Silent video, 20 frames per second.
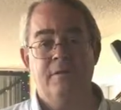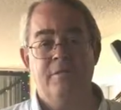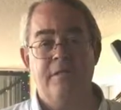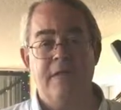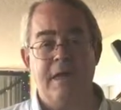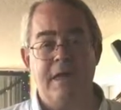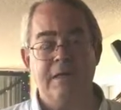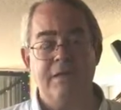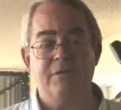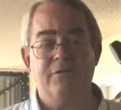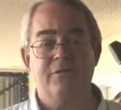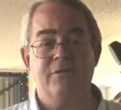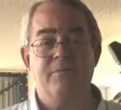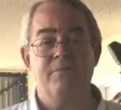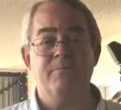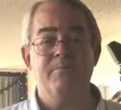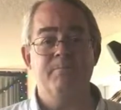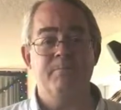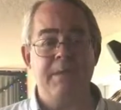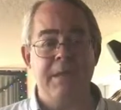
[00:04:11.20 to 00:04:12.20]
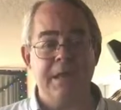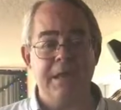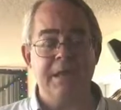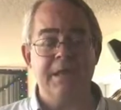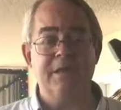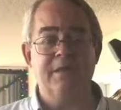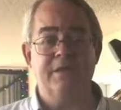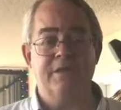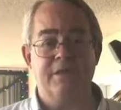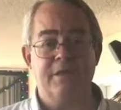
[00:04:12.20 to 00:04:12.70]
That is the
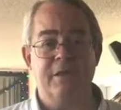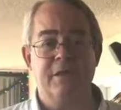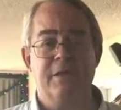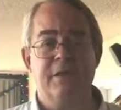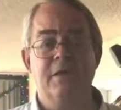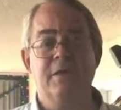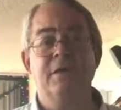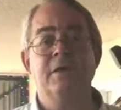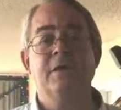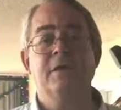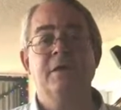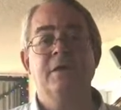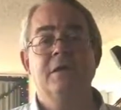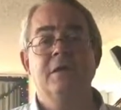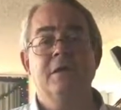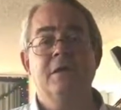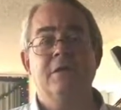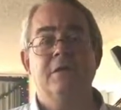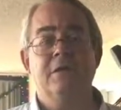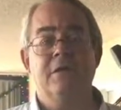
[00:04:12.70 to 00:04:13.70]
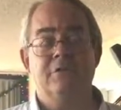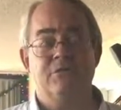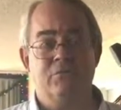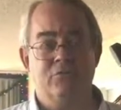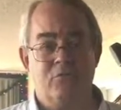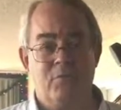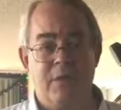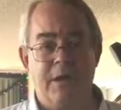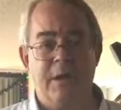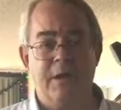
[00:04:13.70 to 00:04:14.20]
main thing that's
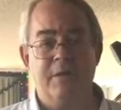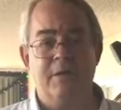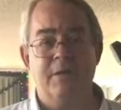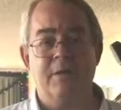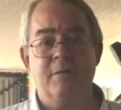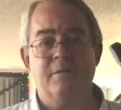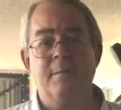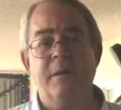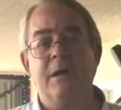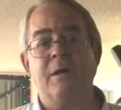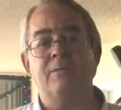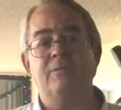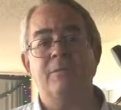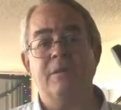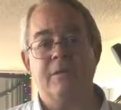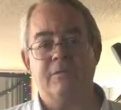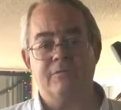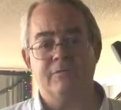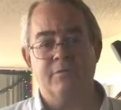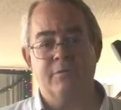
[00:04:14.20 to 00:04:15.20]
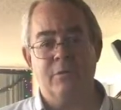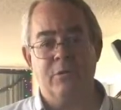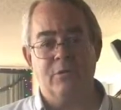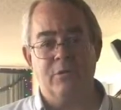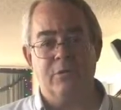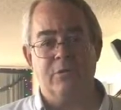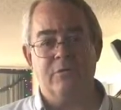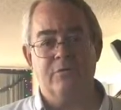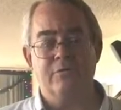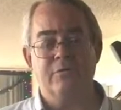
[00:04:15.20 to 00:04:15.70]
great about
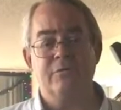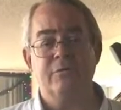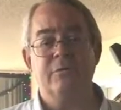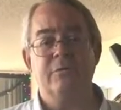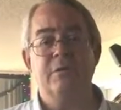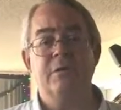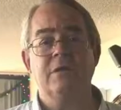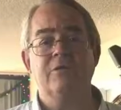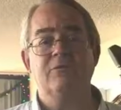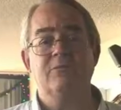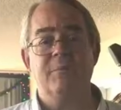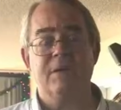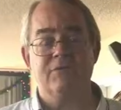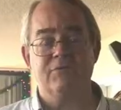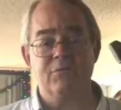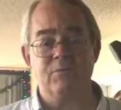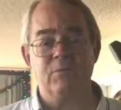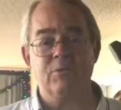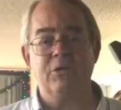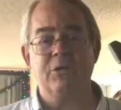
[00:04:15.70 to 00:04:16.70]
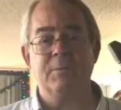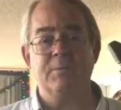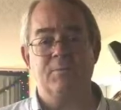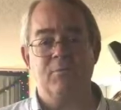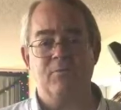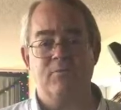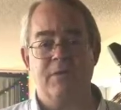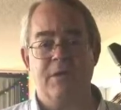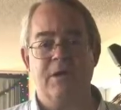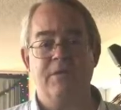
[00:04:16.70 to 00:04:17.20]
testimonials, especially when you can
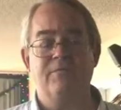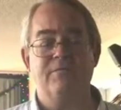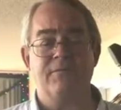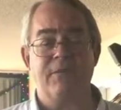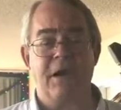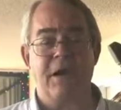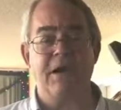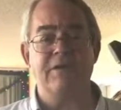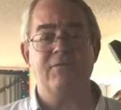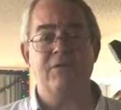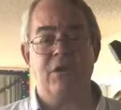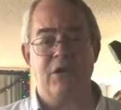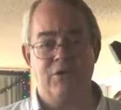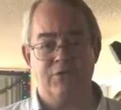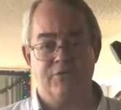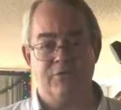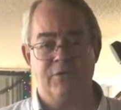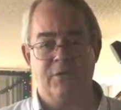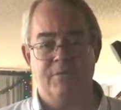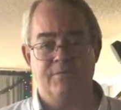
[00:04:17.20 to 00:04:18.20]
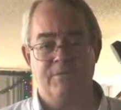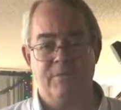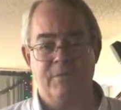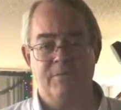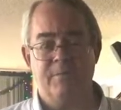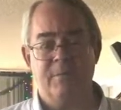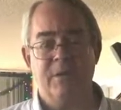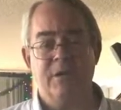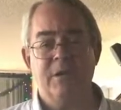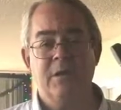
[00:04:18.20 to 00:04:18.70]
provide 500 of
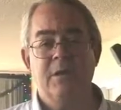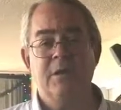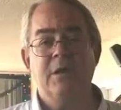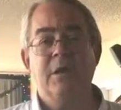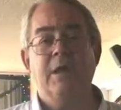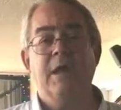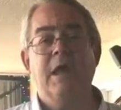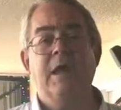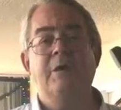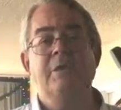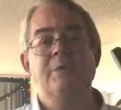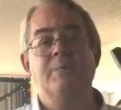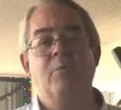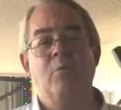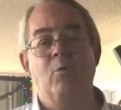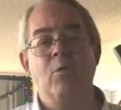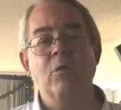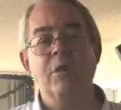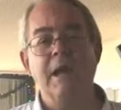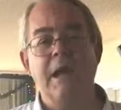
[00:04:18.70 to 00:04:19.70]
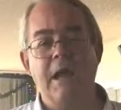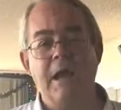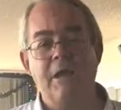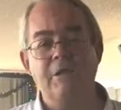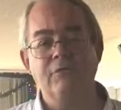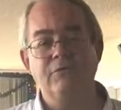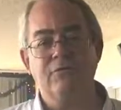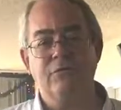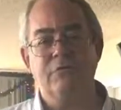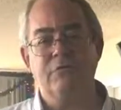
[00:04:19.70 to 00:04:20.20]
them. And the more
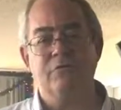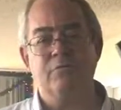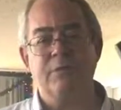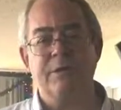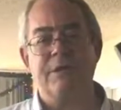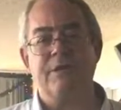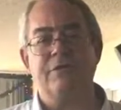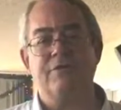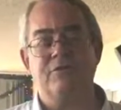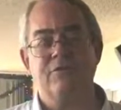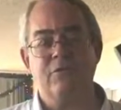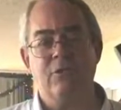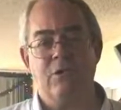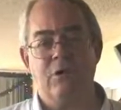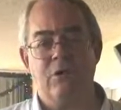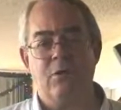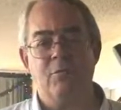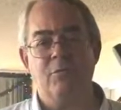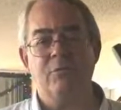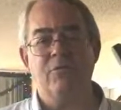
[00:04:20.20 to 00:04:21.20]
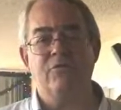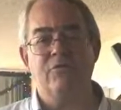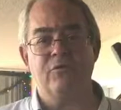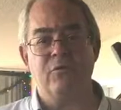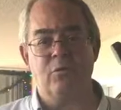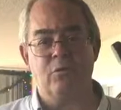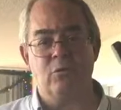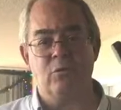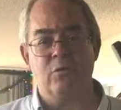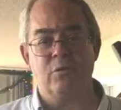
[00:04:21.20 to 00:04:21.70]
houses we install with
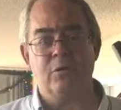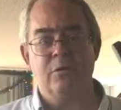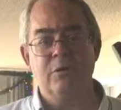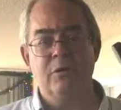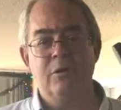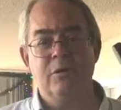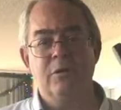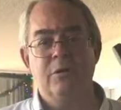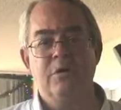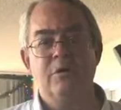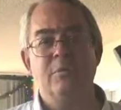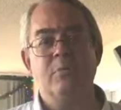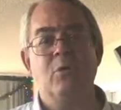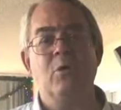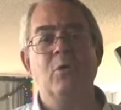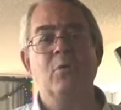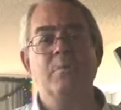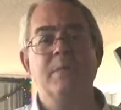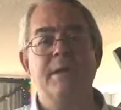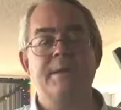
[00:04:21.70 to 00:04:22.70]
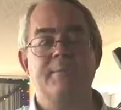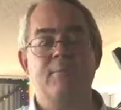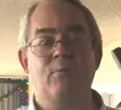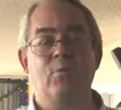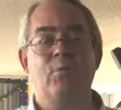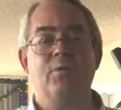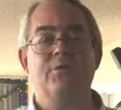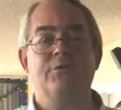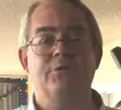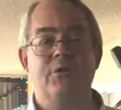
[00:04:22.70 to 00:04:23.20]
solar, the more
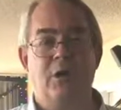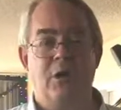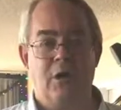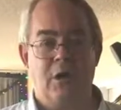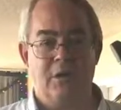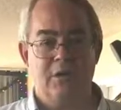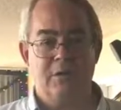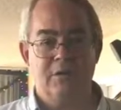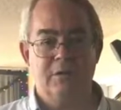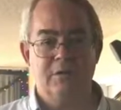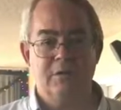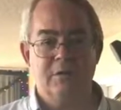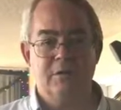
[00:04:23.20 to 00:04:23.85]
people will talk,